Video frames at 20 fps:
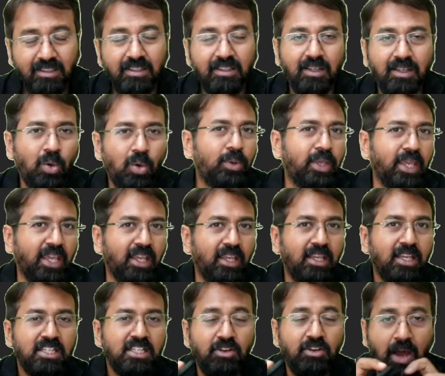Okay.
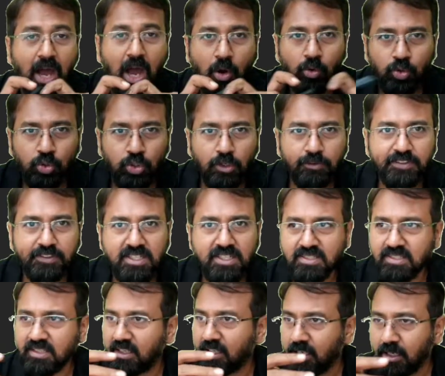Now out of
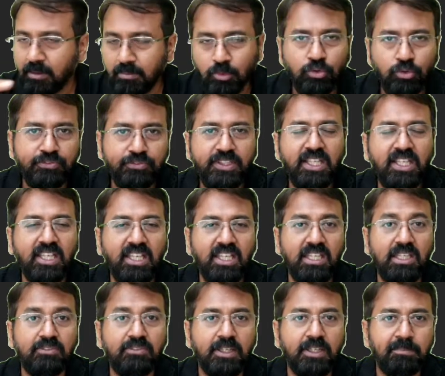this, remove the
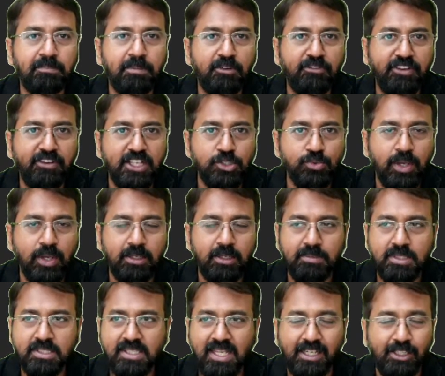even perfect square
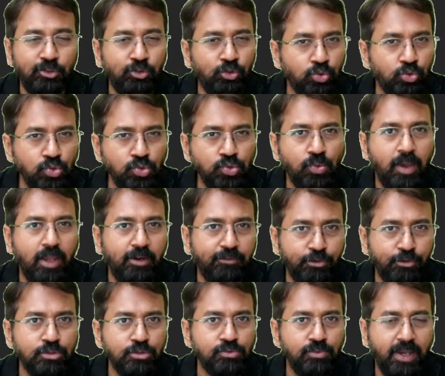numbers, that is 2 square,
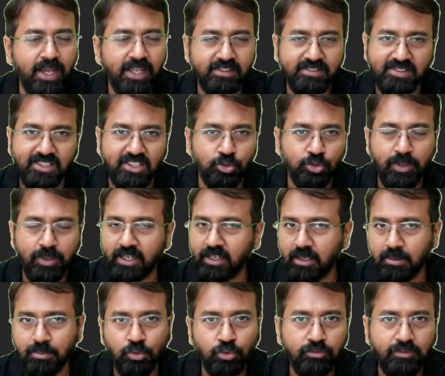4 square, 6 square,
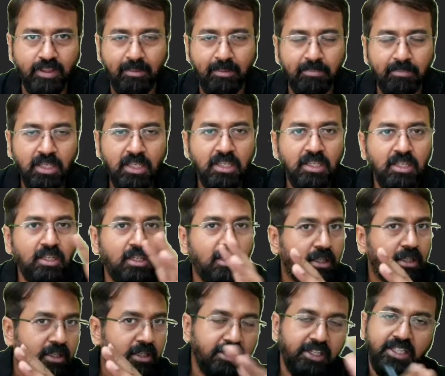remove them.
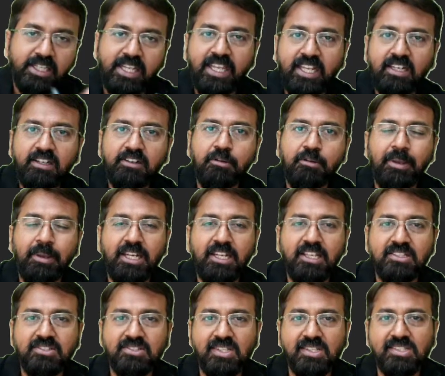retain remaining
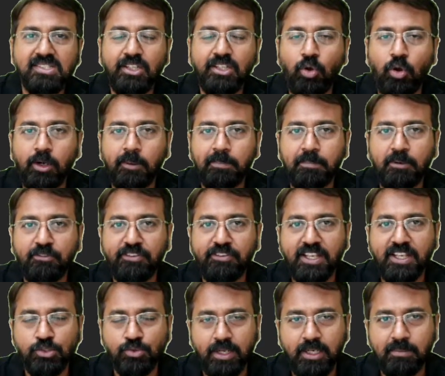16 odd perfect
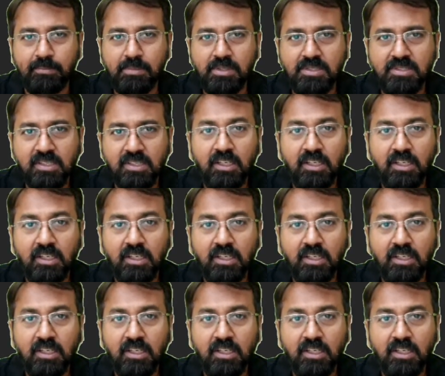square numbers.